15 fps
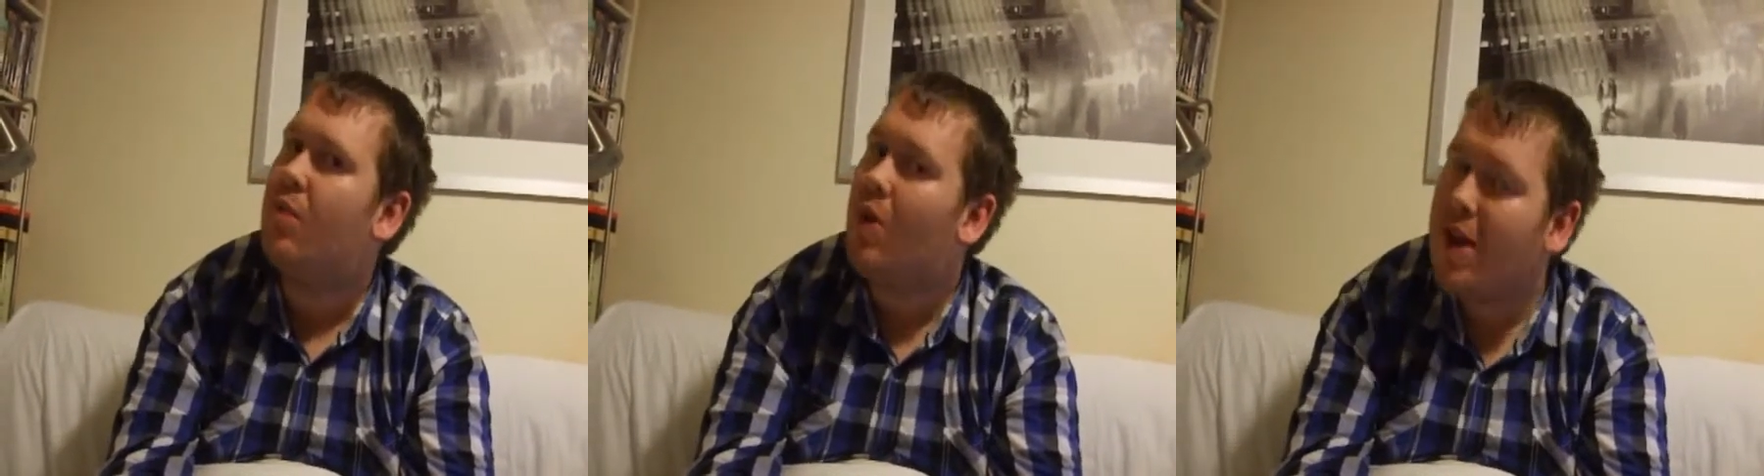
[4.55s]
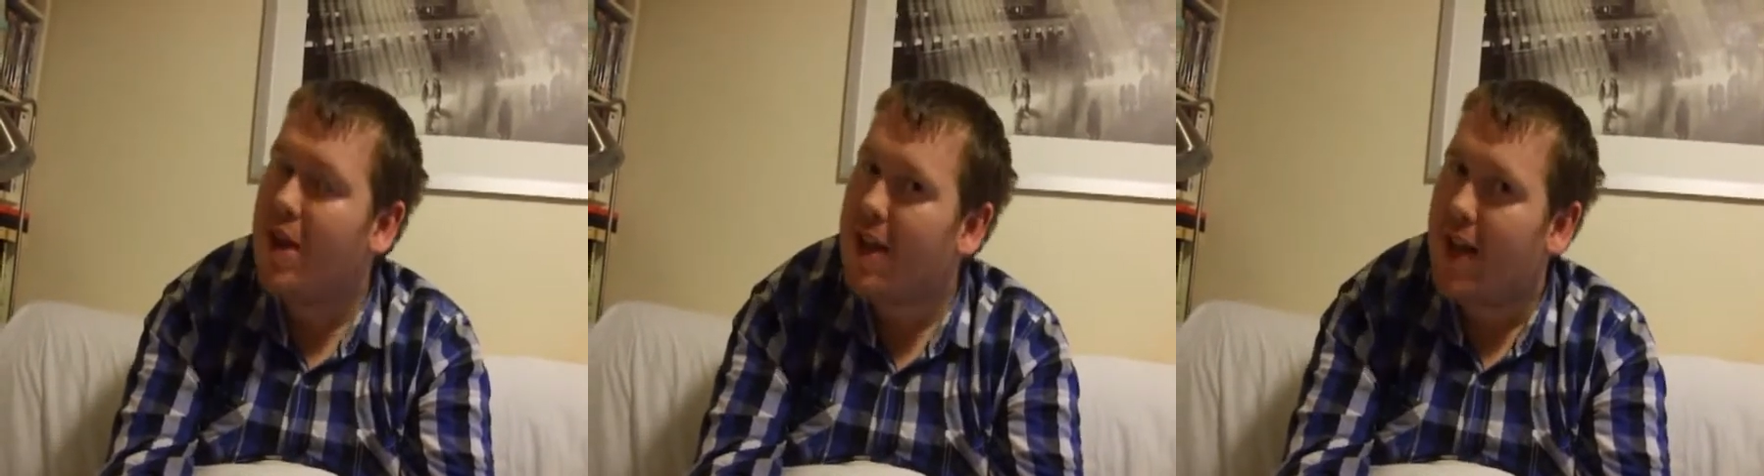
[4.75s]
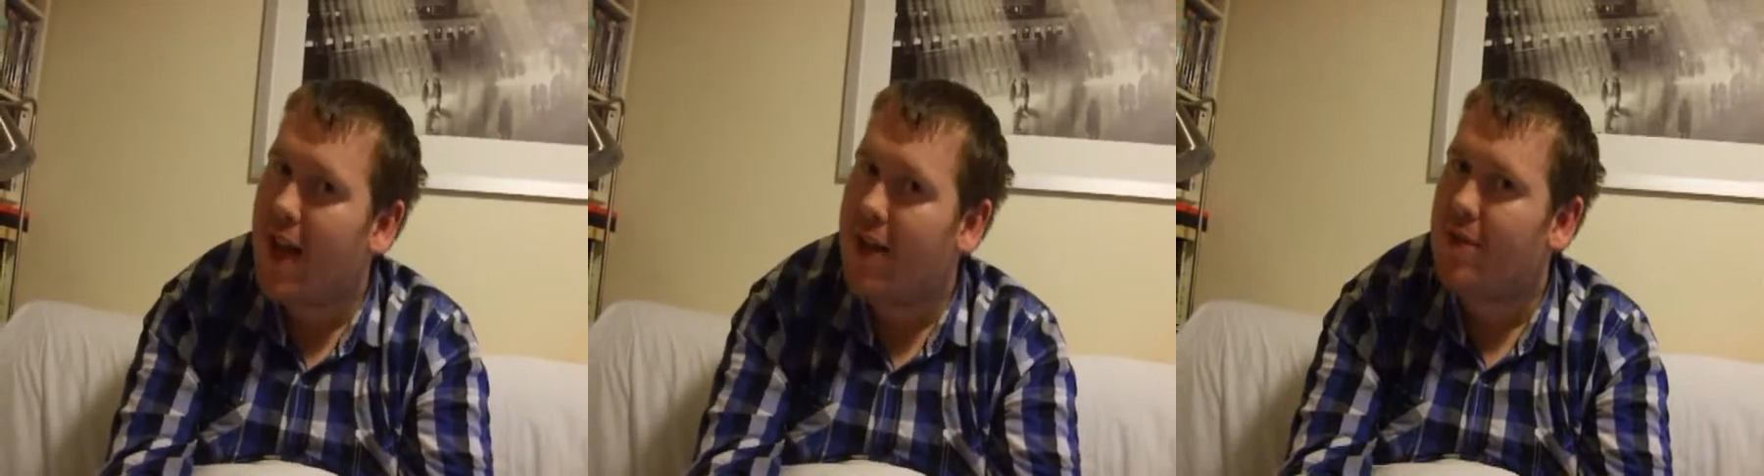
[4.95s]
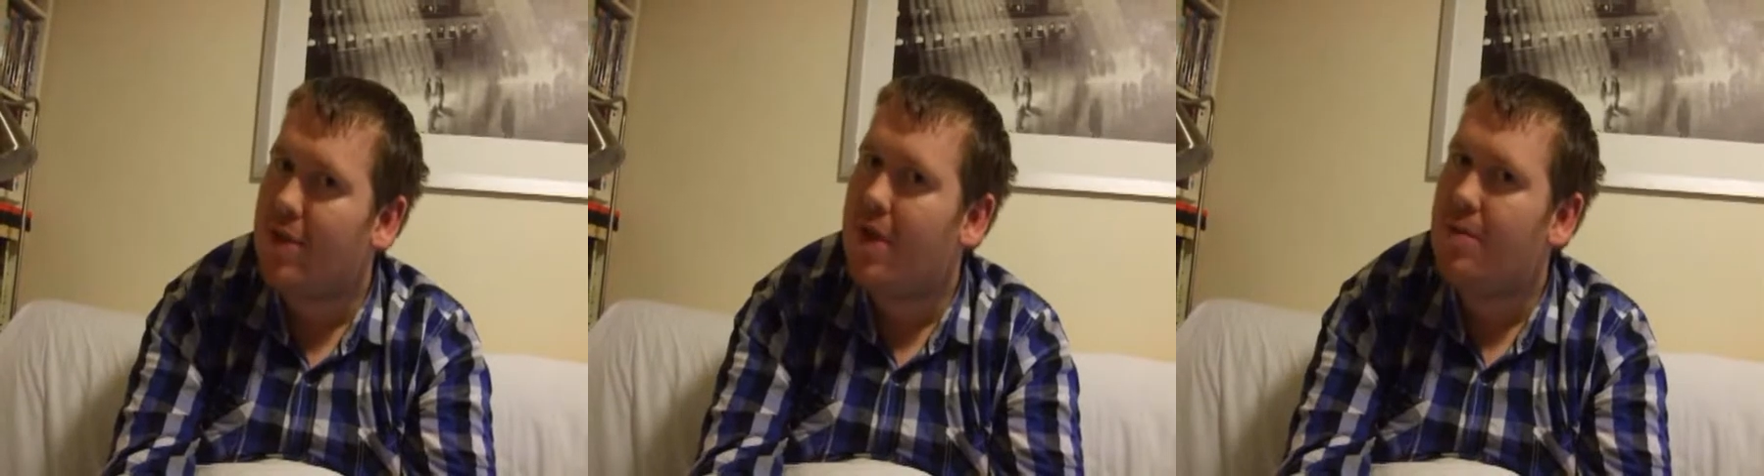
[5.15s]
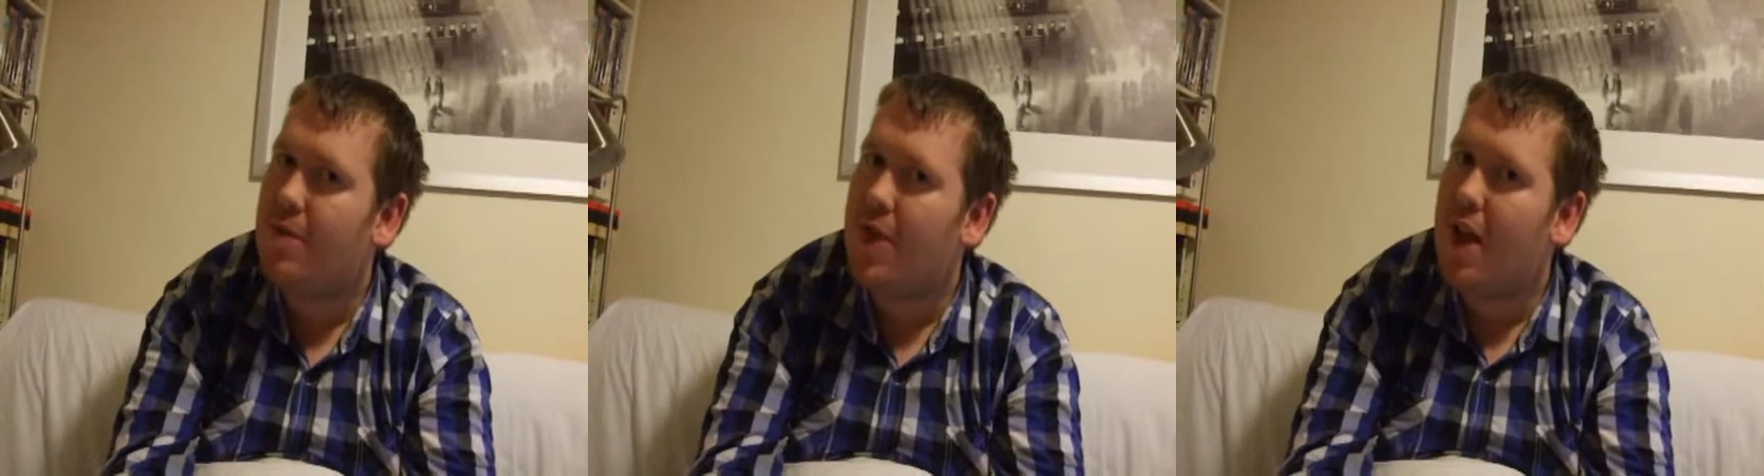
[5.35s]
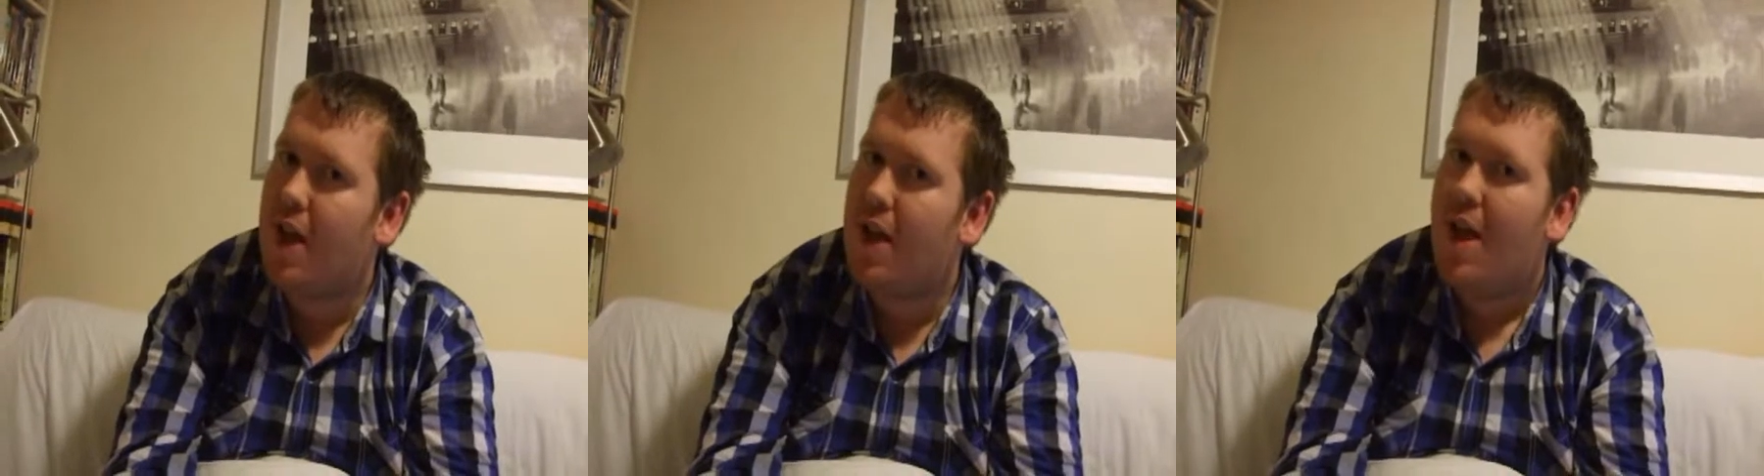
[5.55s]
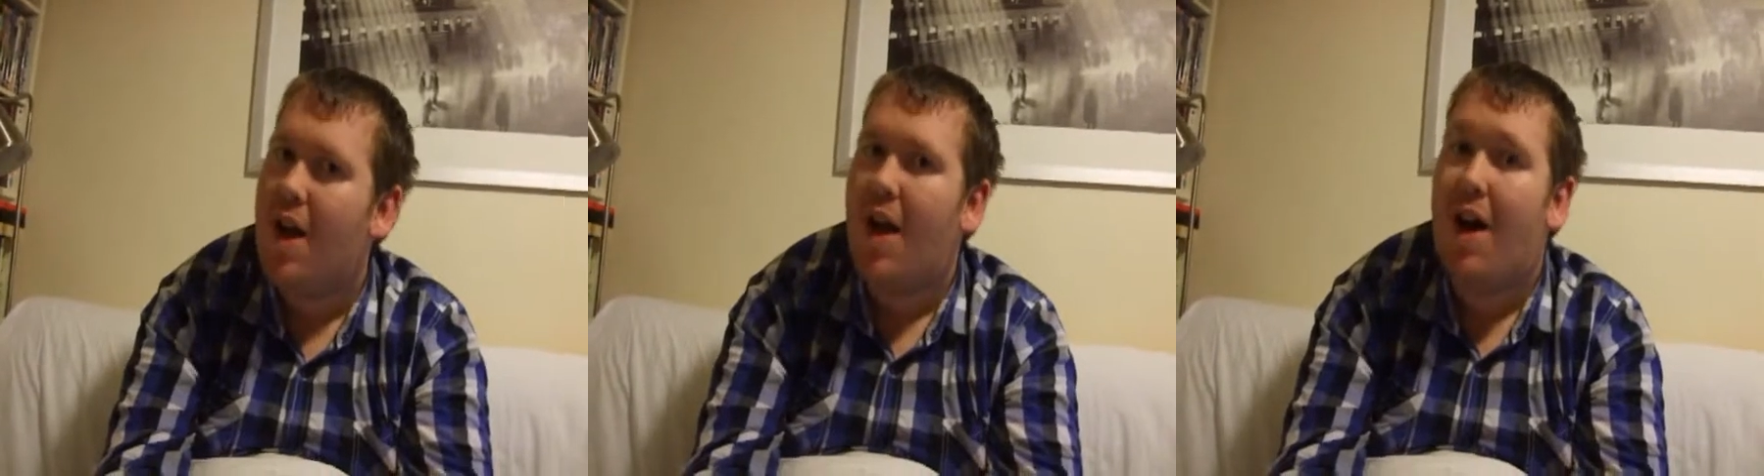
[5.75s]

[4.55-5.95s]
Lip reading: writing out something,